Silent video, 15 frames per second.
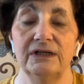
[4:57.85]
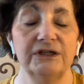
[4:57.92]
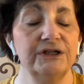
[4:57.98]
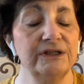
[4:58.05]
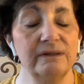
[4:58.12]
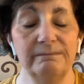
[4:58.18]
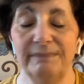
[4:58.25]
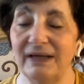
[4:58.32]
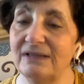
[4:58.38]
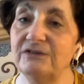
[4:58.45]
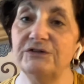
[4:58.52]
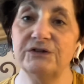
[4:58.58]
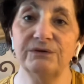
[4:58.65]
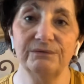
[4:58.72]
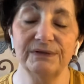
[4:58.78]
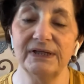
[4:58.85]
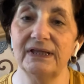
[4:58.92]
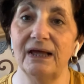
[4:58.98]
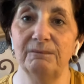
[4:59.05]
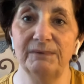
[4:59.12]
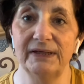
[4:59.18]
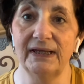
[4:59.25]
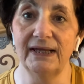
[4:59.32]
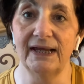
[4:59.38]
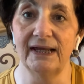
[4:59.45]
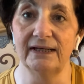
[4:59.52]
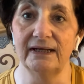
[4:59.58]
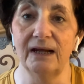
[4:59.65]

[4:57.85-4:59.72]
to the best degree that we can.